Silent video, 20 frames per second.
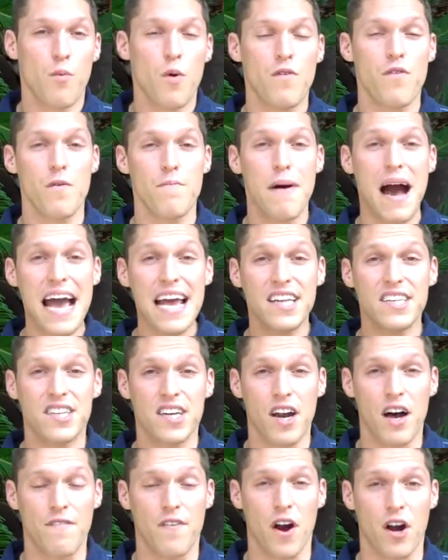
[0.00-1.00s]
We're
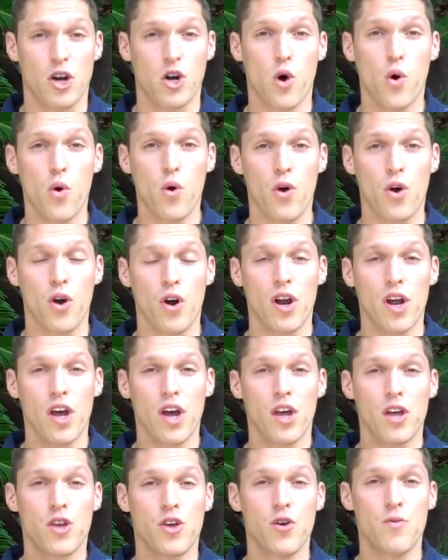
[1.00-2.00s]
reminded of our core
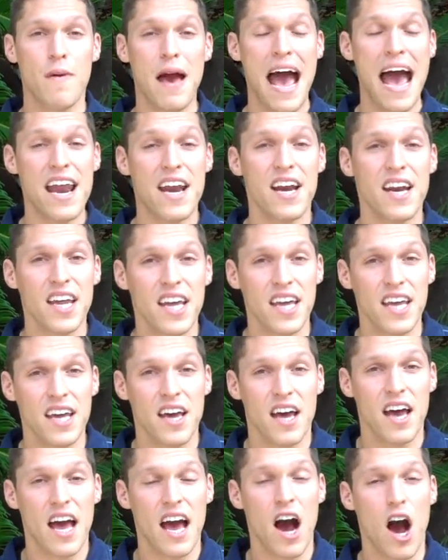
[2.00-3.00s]
humanity,
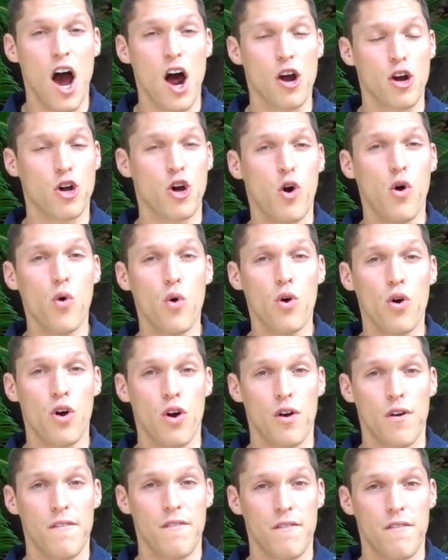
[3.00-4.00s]
our
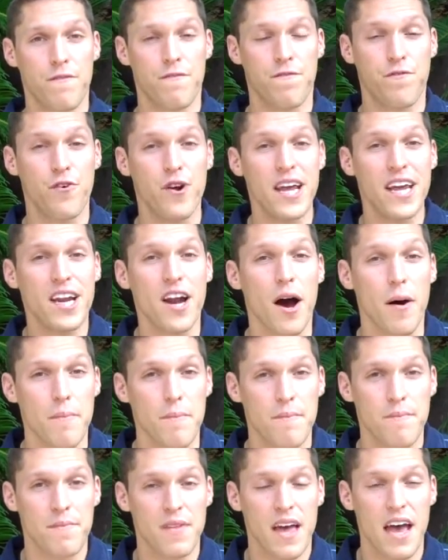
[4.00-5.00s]
core freedom,
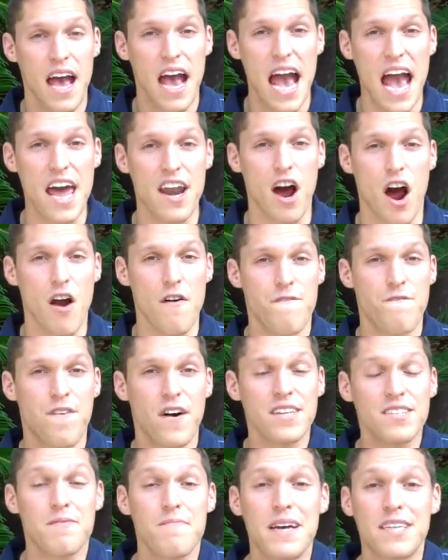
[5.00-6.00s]
and our
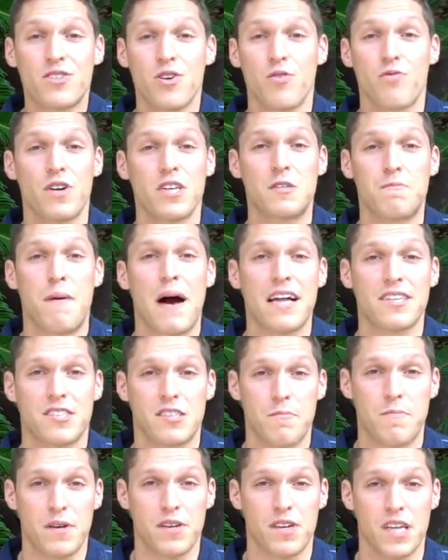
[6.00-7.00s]
fundamental
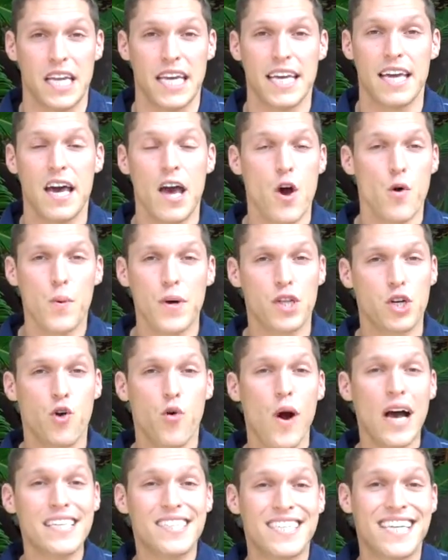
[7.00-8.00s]
responsibility with
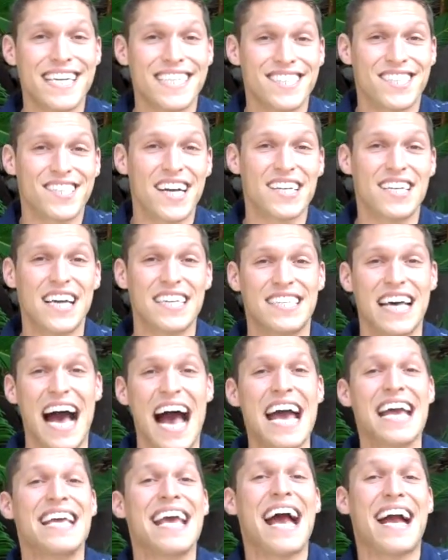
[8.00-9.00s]
questions such as
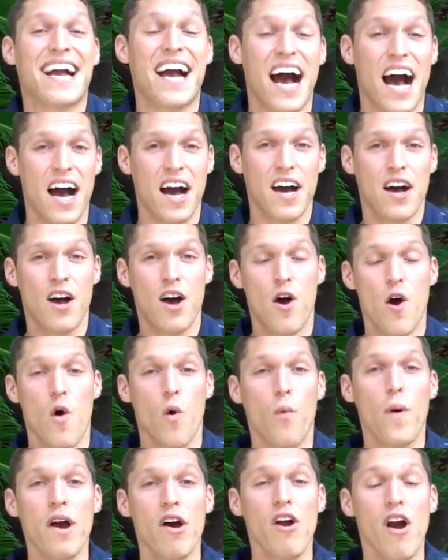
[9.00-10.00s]
Ayeka,
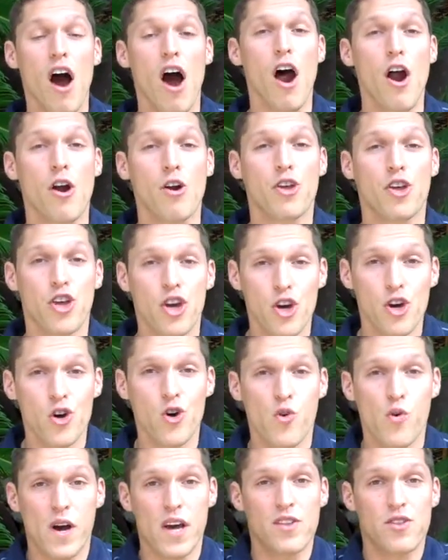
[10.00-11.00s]
where are
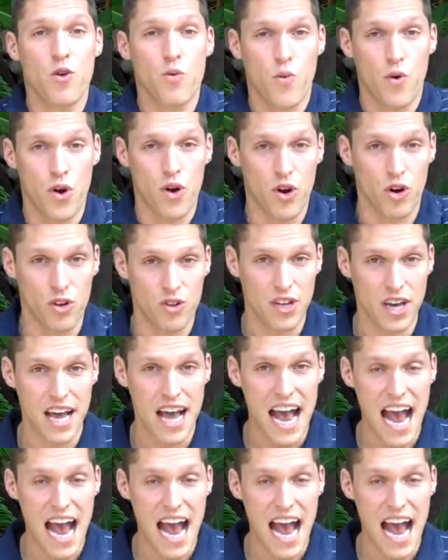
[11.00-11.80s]
you in the world?